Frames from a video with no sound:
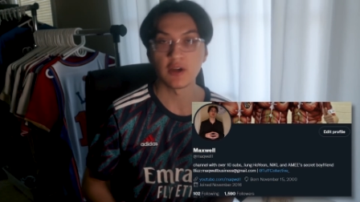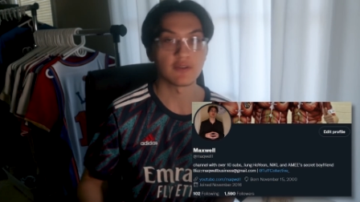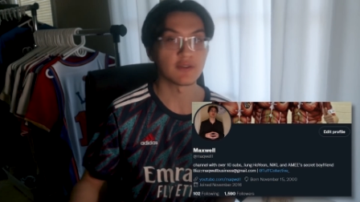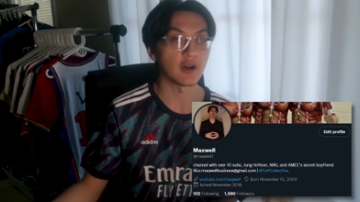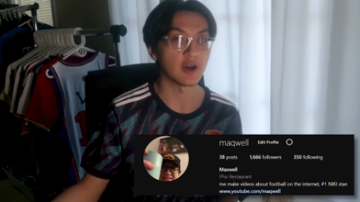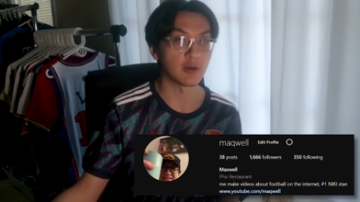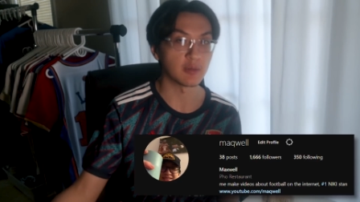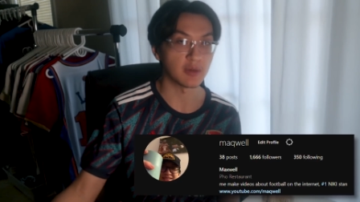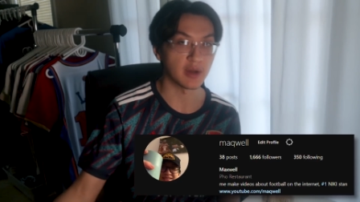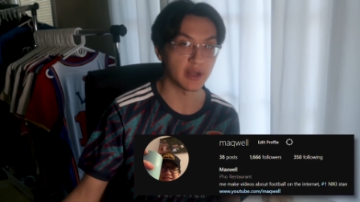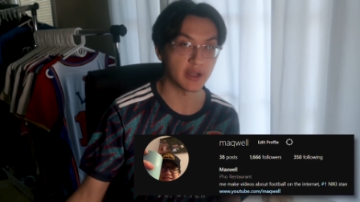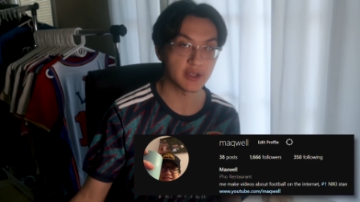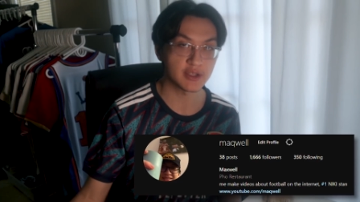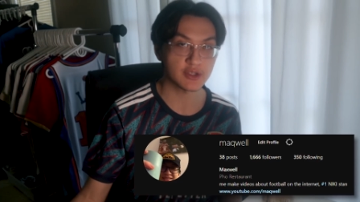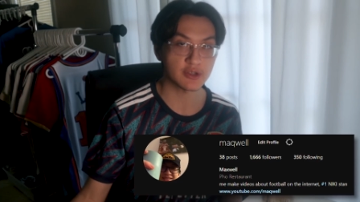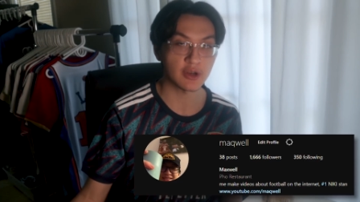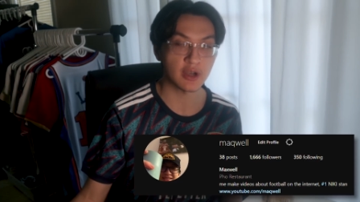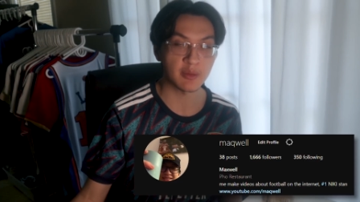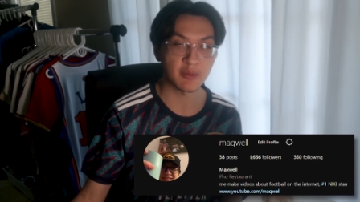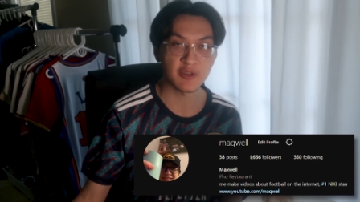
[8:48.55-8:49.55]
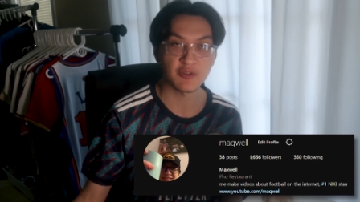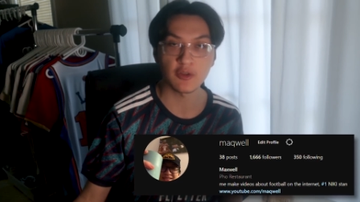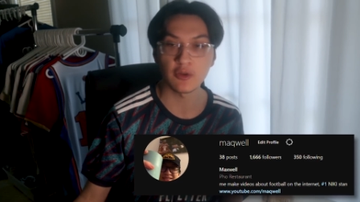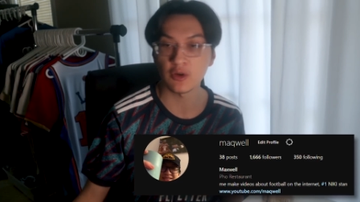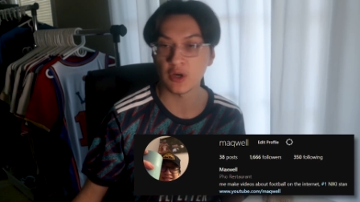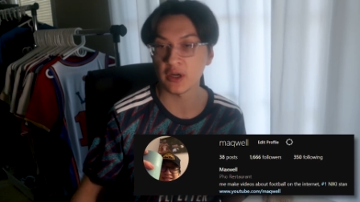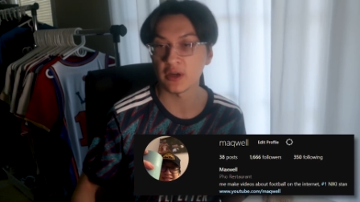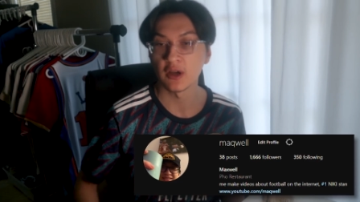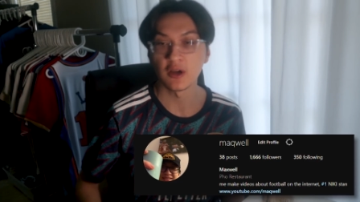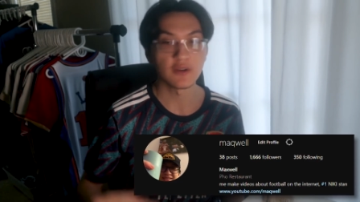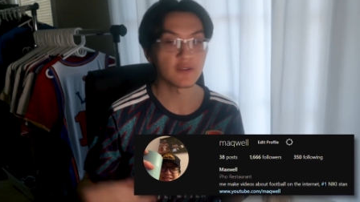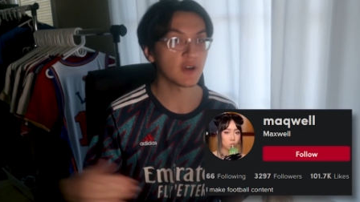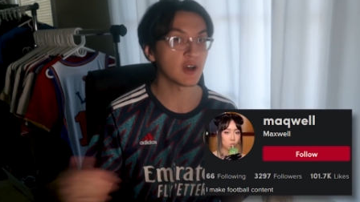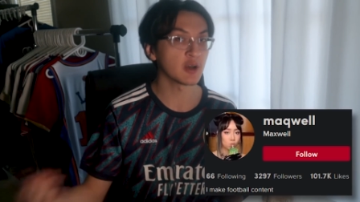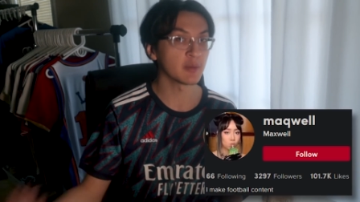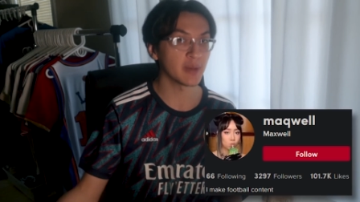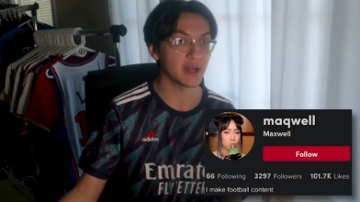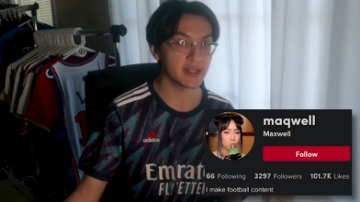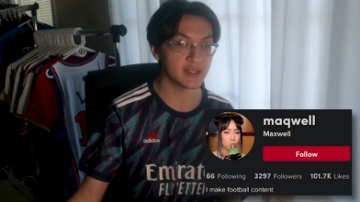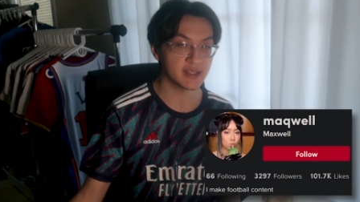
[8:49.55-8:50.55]
Follow my Instagram if you want.
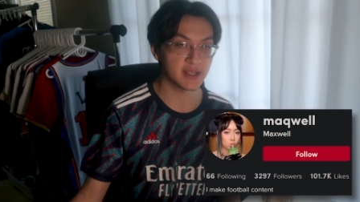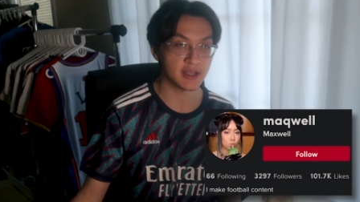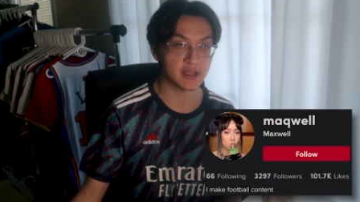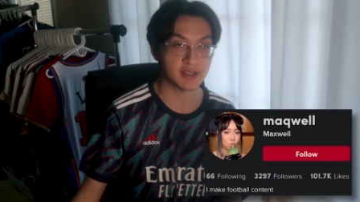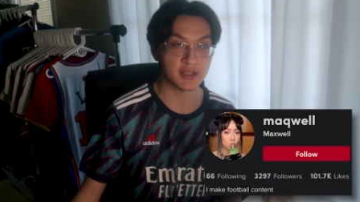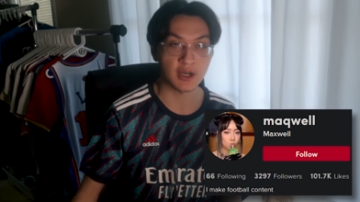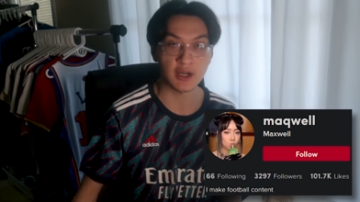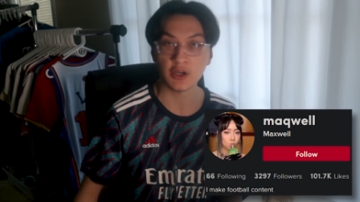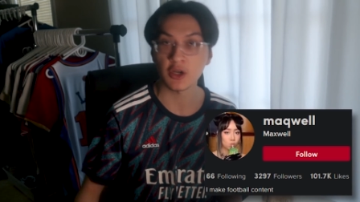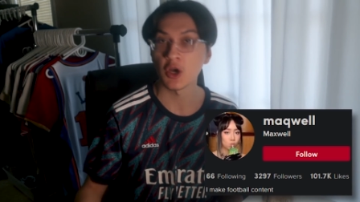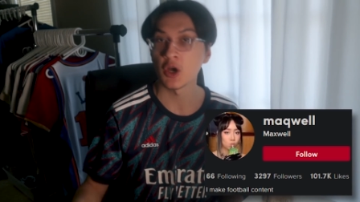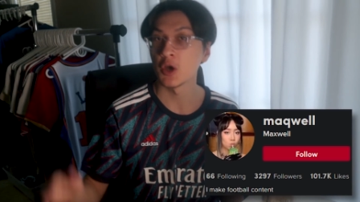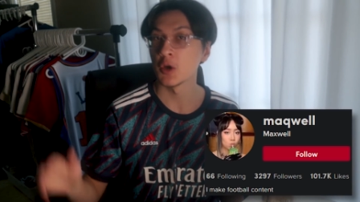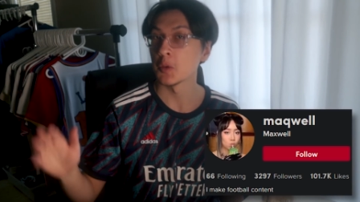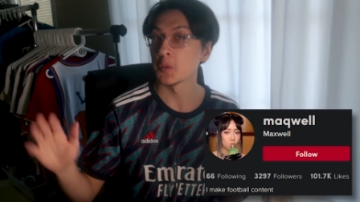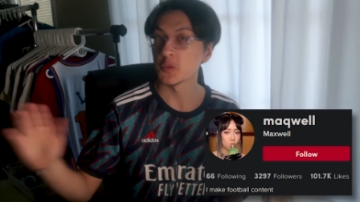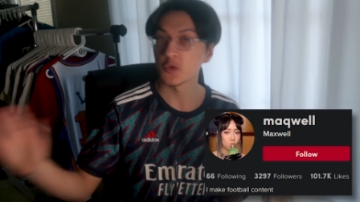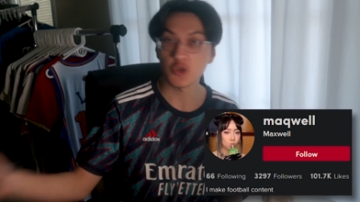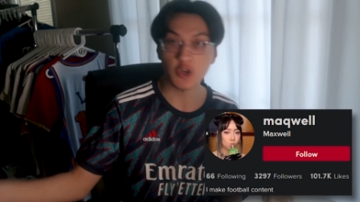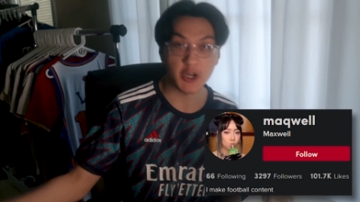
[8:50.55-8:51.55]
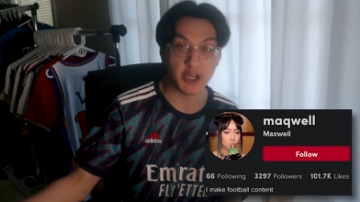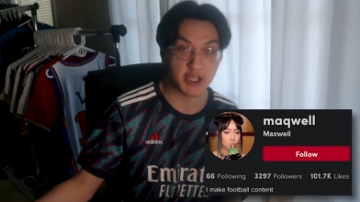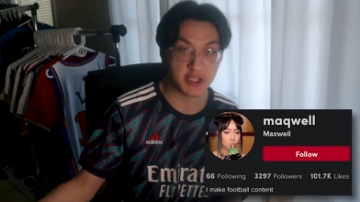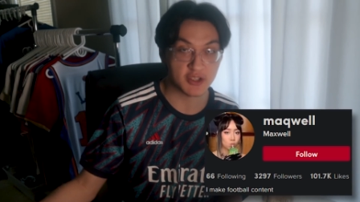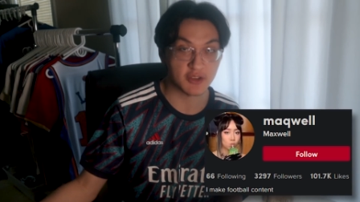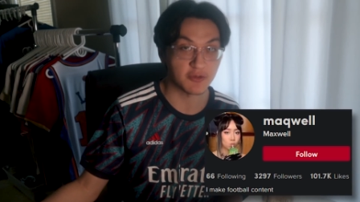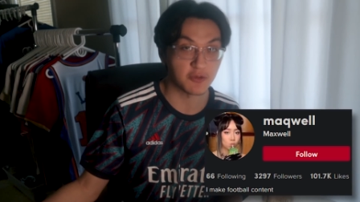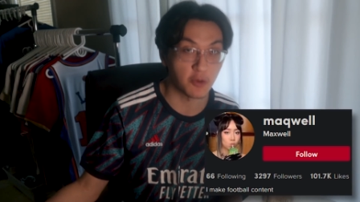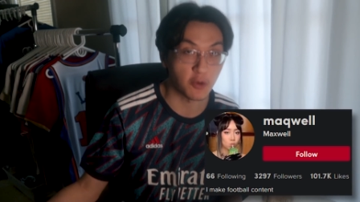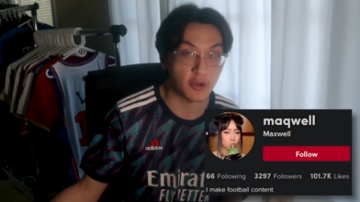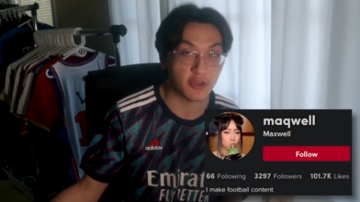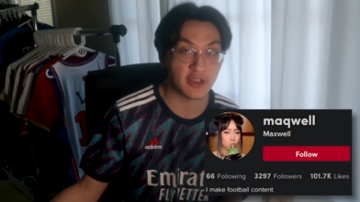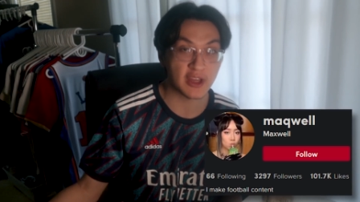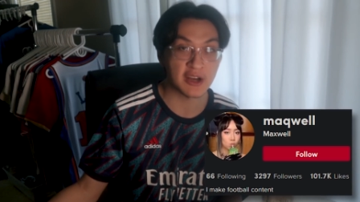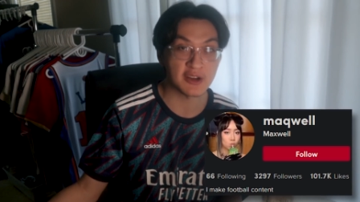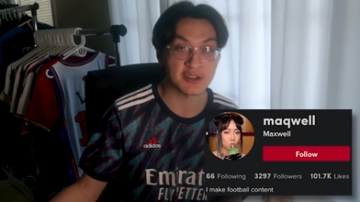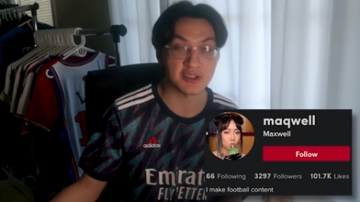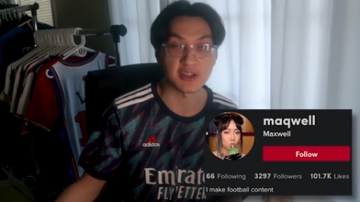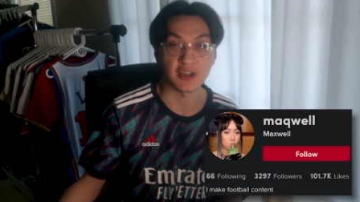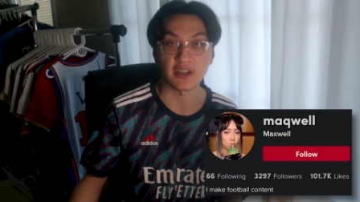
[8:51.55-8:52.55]
Follow my TikTok trying to get to
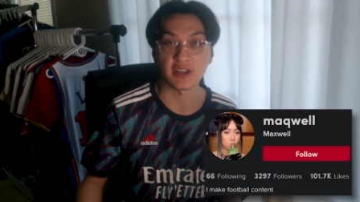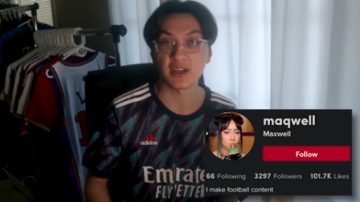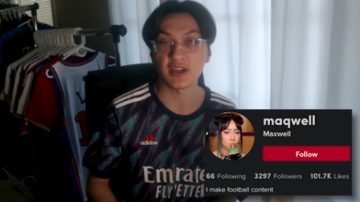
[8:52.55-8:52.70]
4,000, I